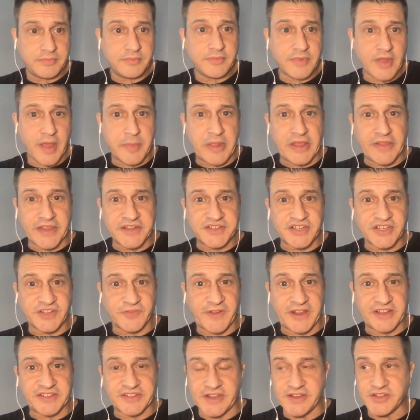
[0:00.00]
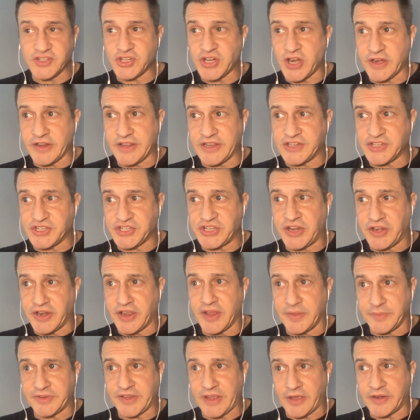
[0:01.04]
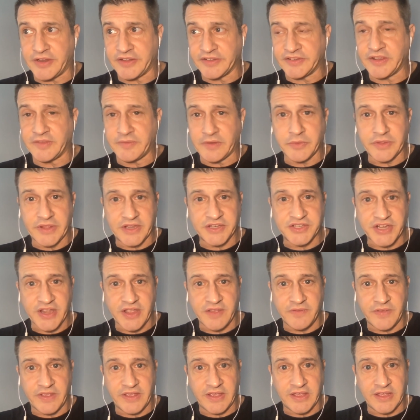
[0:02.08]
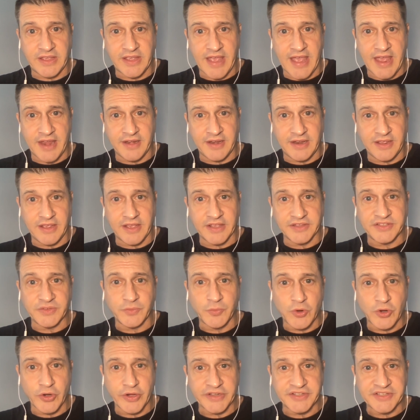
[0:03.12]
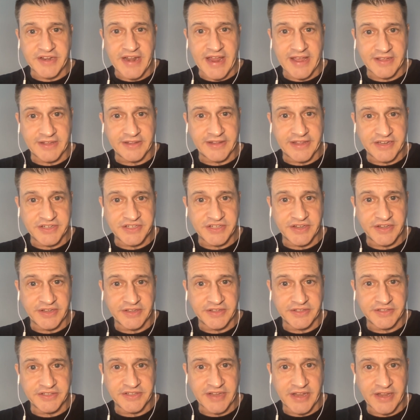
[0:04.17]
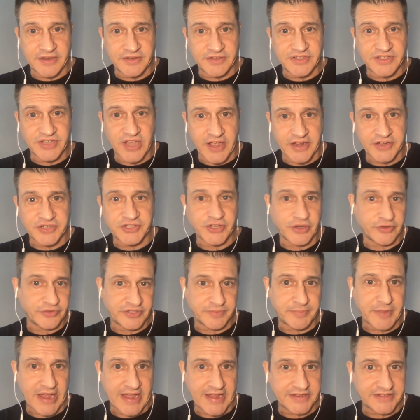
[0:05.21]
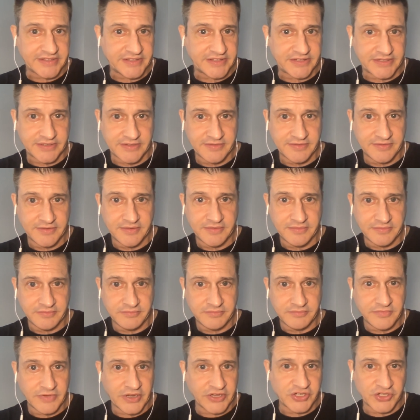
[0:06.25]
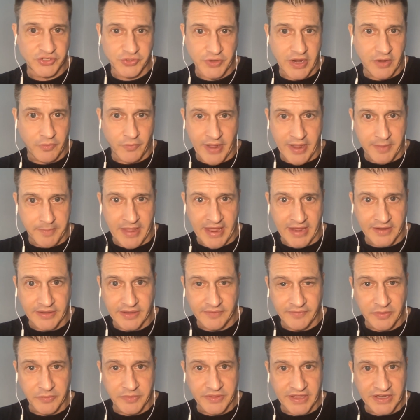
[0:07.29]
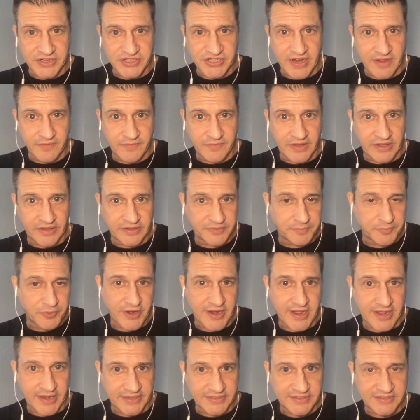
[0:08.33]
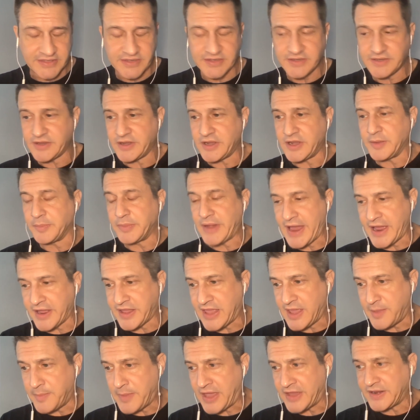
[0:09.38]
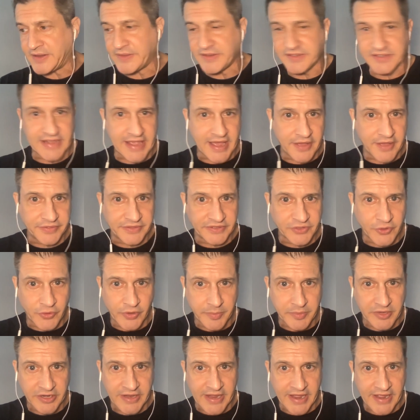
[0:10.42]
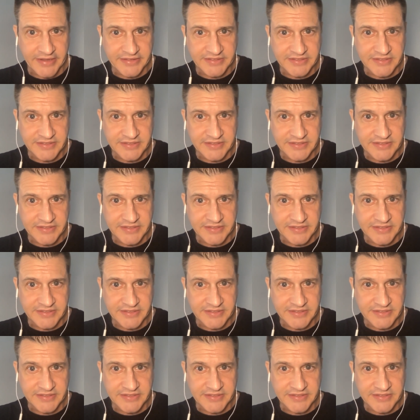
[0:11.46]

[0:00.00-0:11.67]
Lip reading: I mean, let's just face it. Charlie Sheen comes out as living with HIV, and he gets awards and accolades and talk show spots. A straight white man living with HIV is praised. A Black gay man in the South is criminalized.